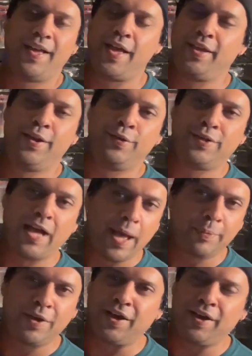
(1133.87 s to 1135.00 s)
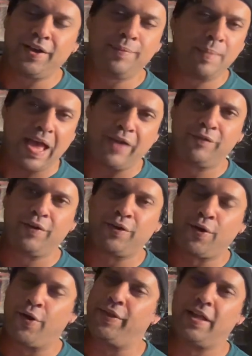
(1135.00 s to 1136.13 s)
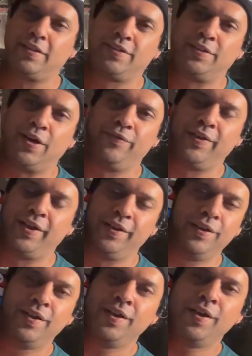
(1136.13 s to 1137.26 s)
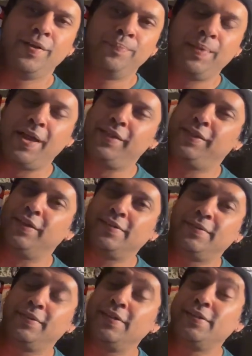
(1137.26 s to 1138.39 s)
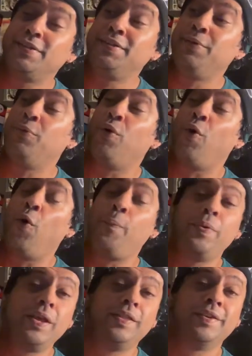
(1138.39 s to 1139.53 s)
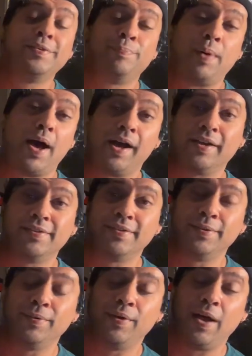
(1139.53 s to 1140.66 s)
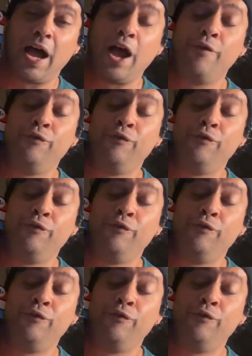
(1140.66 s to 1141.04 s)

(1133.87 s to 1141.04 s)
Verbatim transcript: you know, Top Gun, Maverick, all that stuff. And man, does this... Opening this box, I